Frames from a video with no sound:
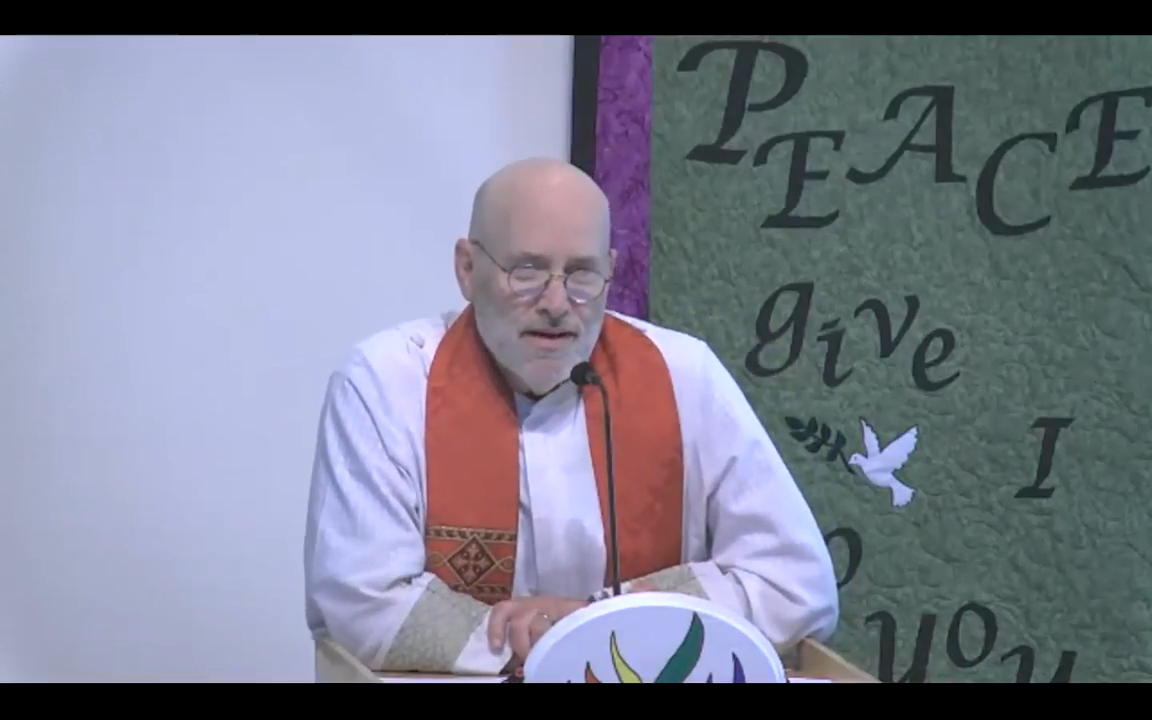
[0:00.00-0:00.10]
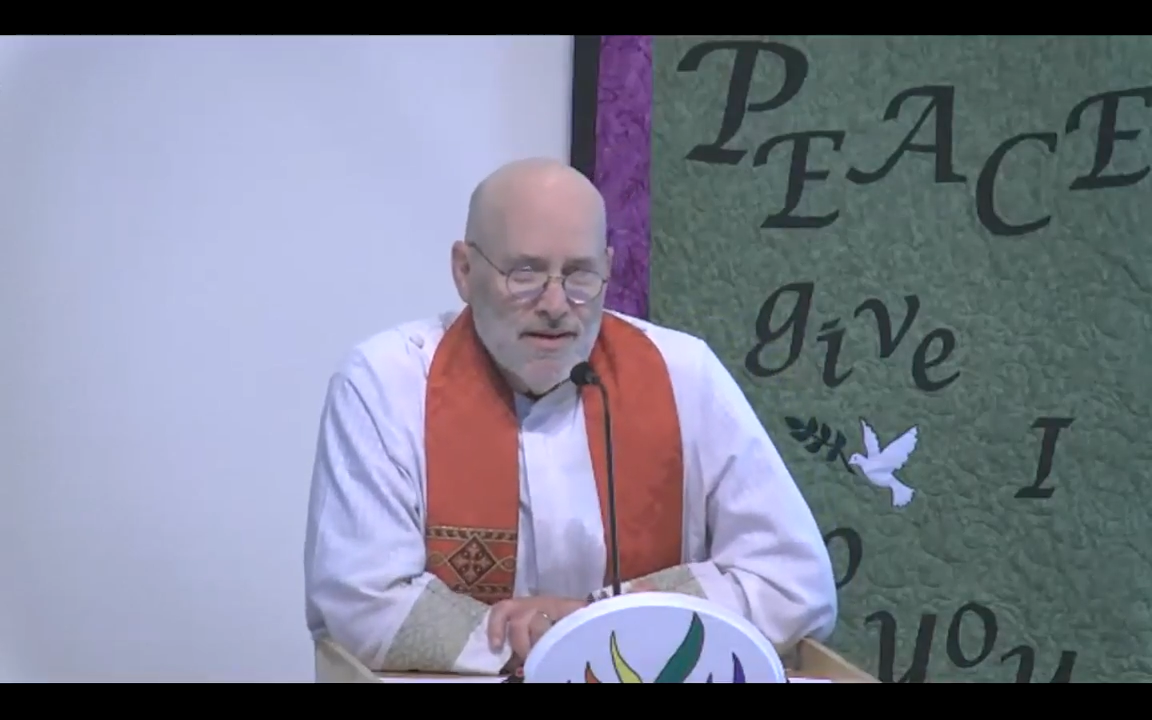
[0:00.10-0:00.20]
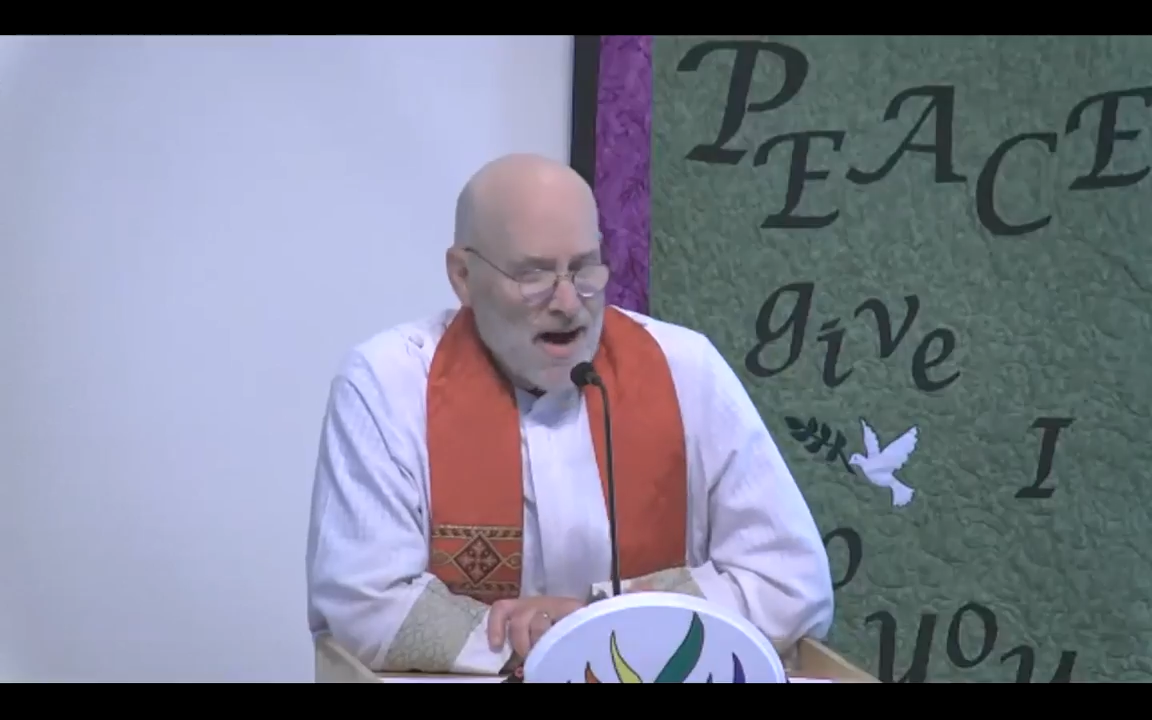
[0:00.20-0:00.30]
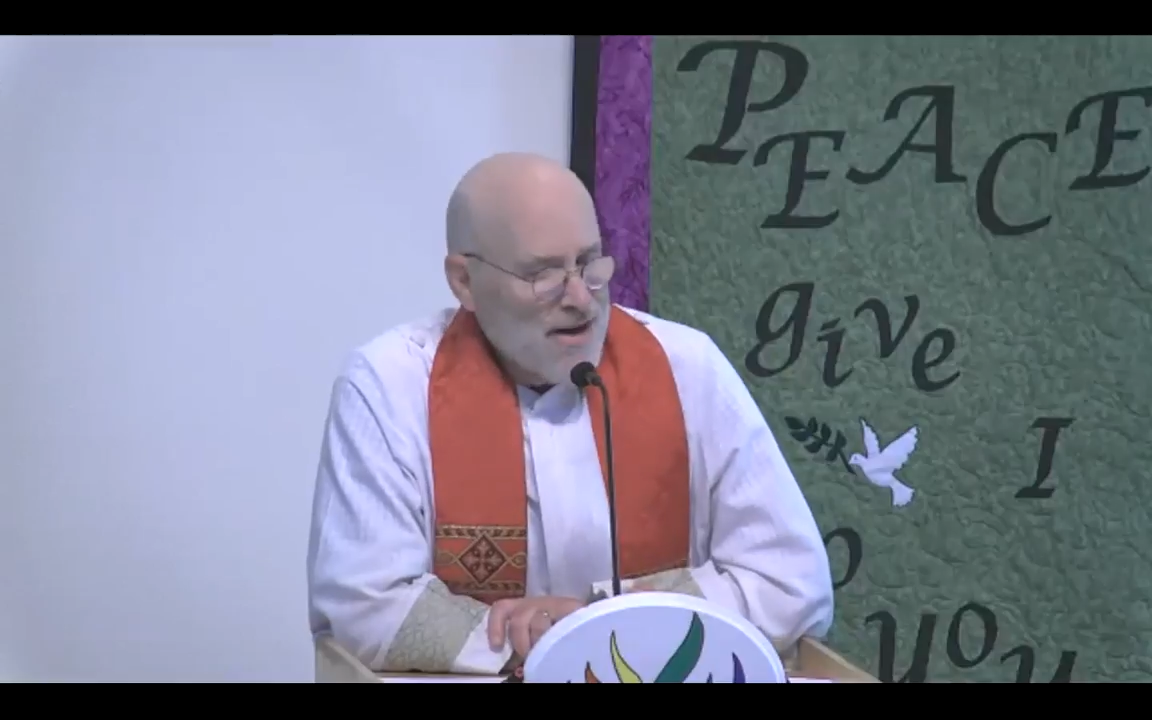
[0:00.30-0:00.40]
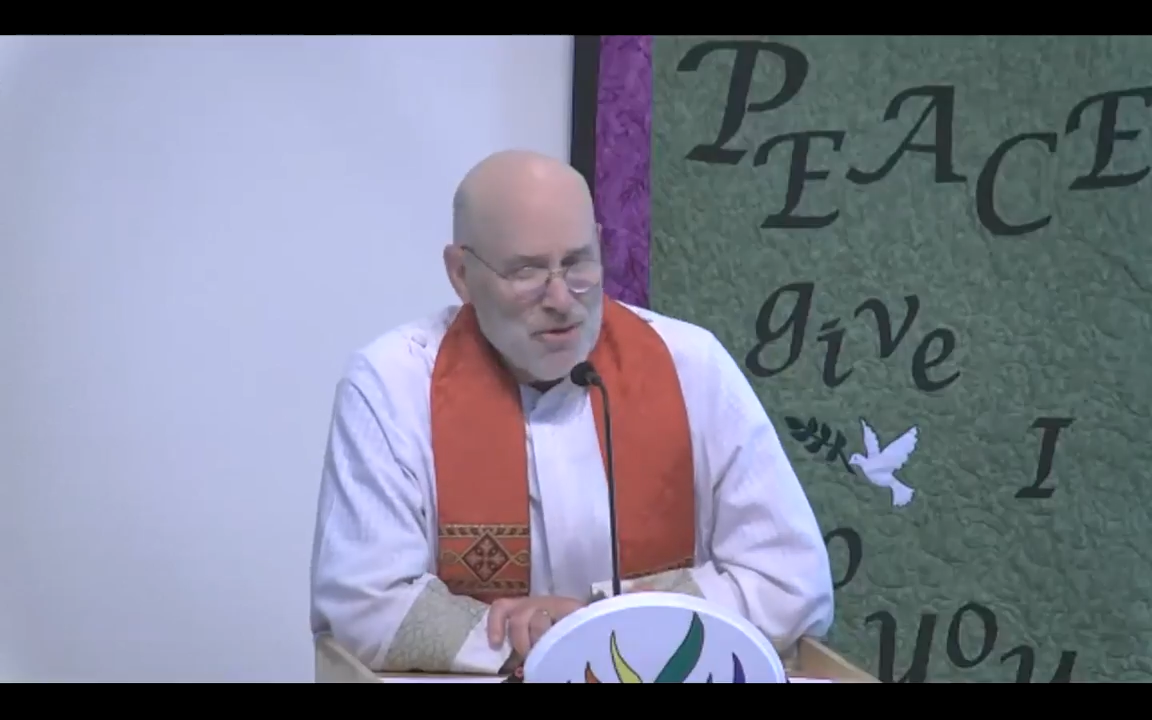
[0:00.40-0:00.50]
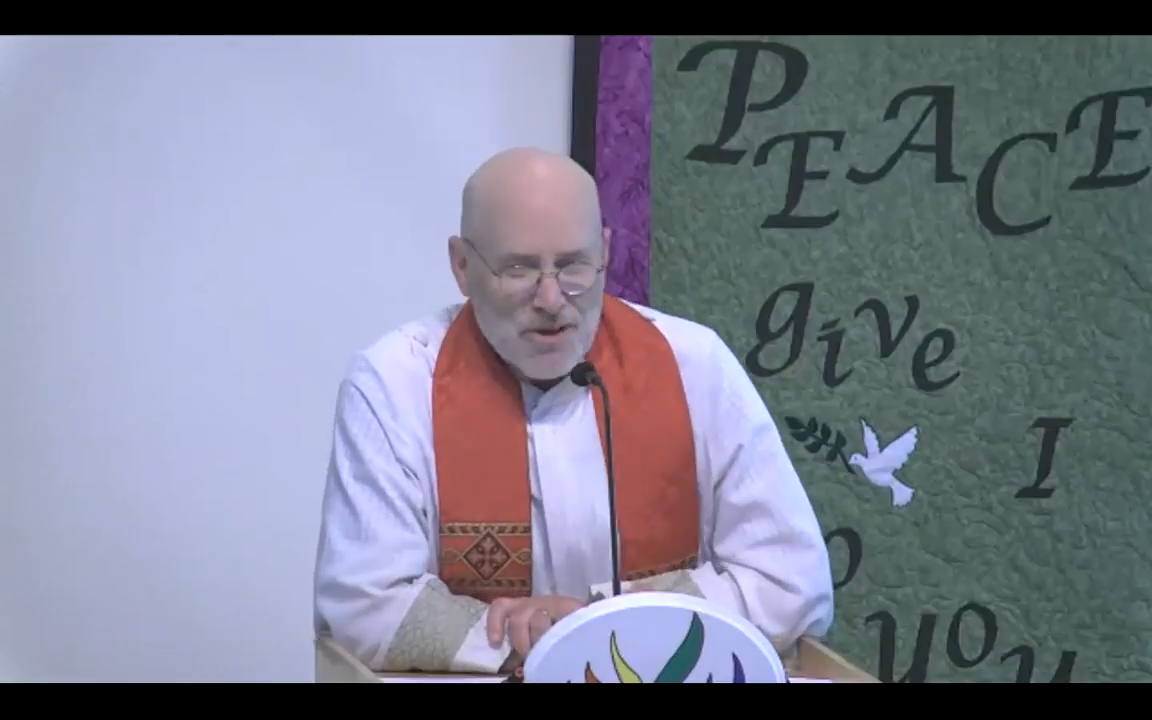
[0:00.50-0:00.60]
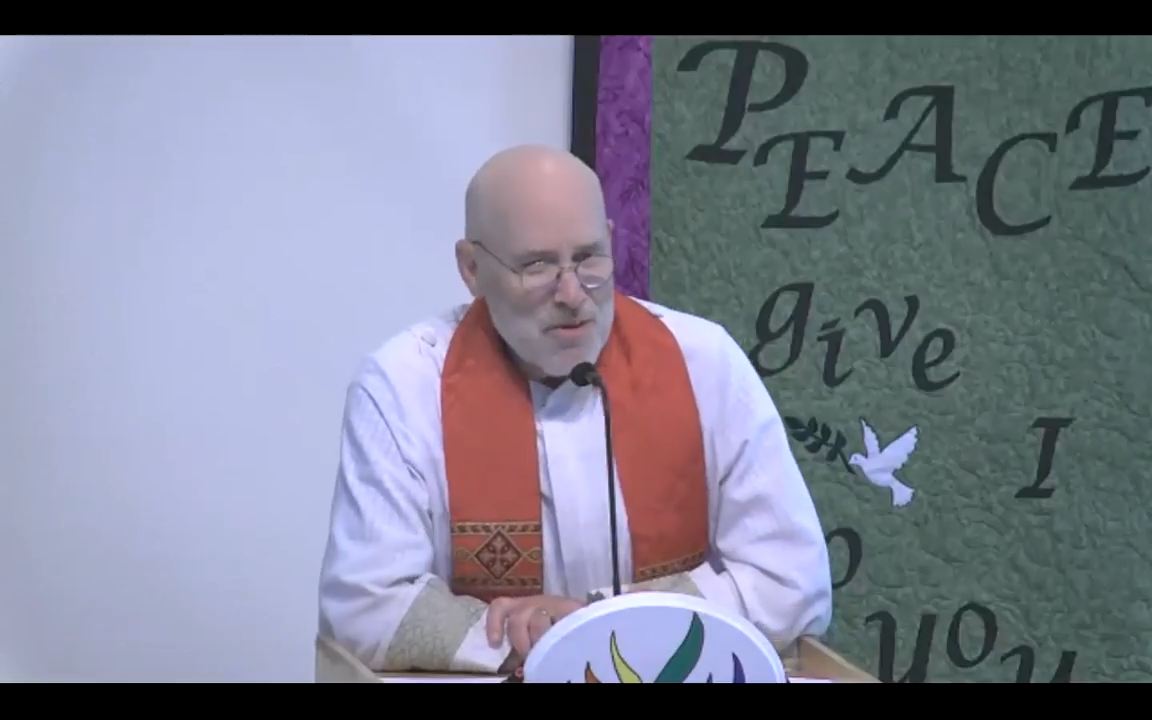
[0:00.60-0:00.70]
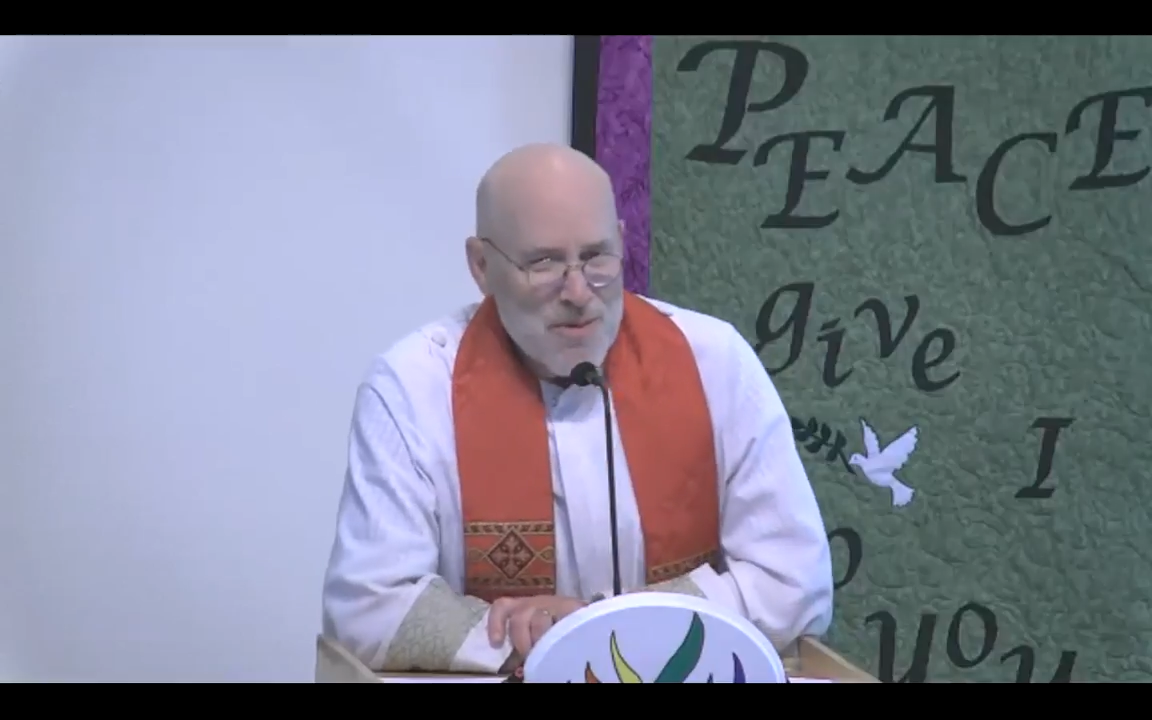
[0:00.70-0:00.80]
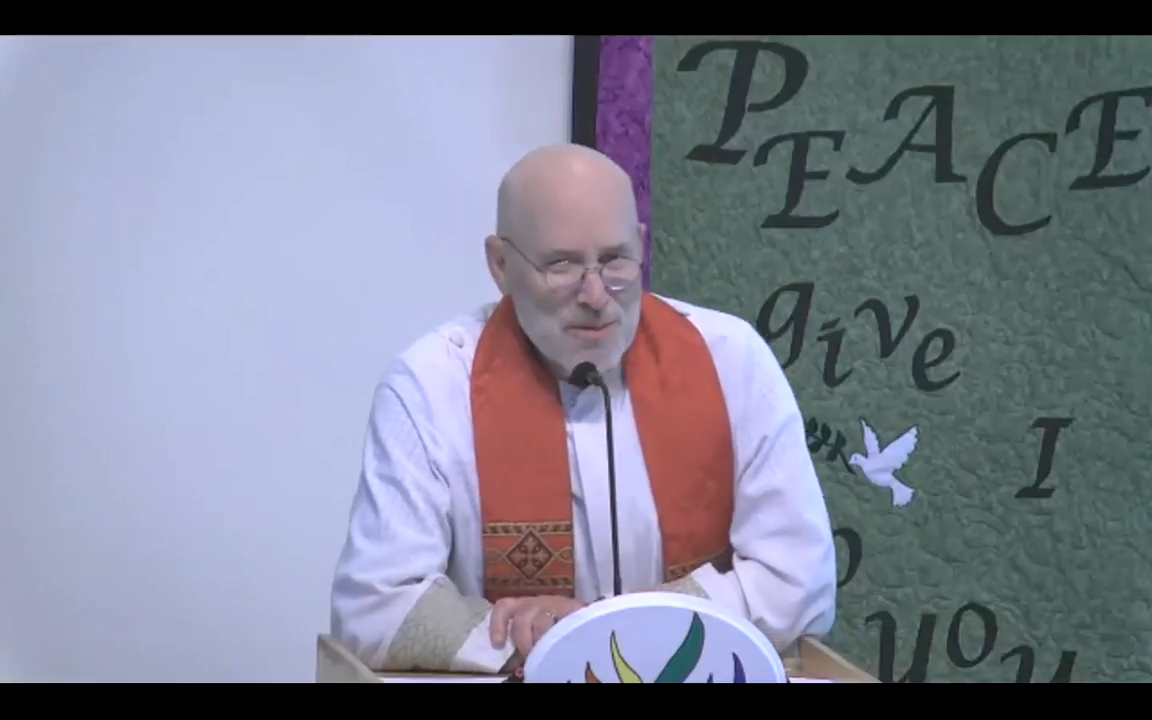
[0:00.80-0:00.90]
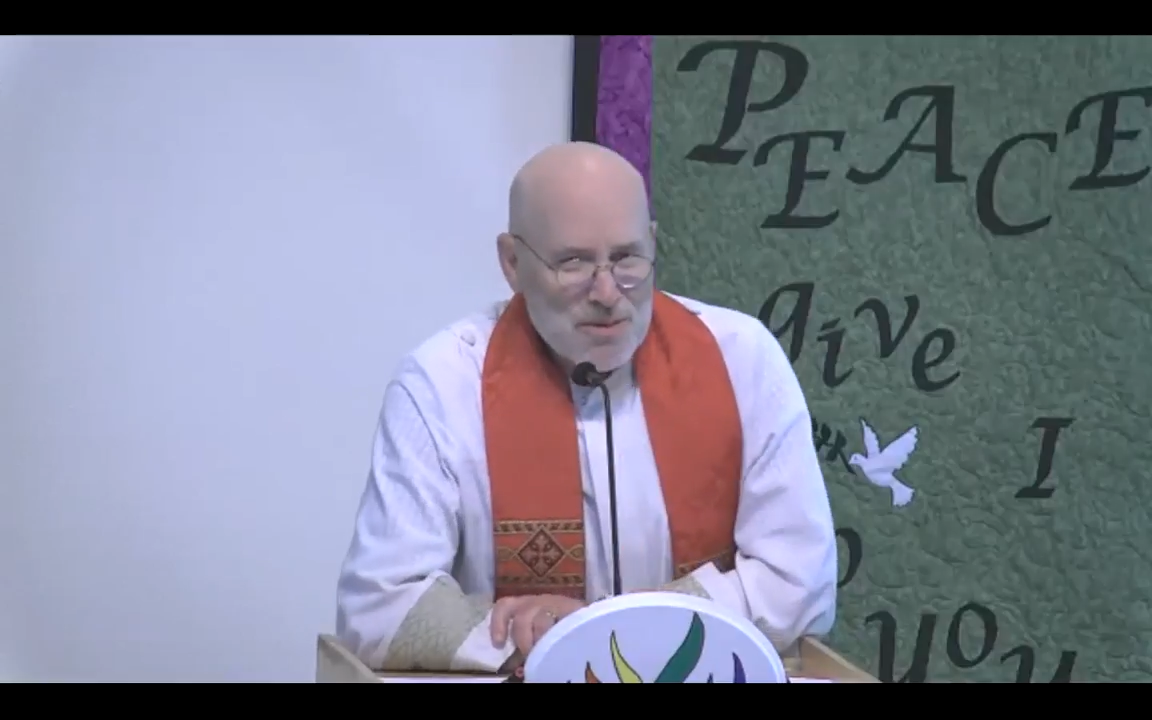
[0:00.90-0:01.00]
I know a lot of people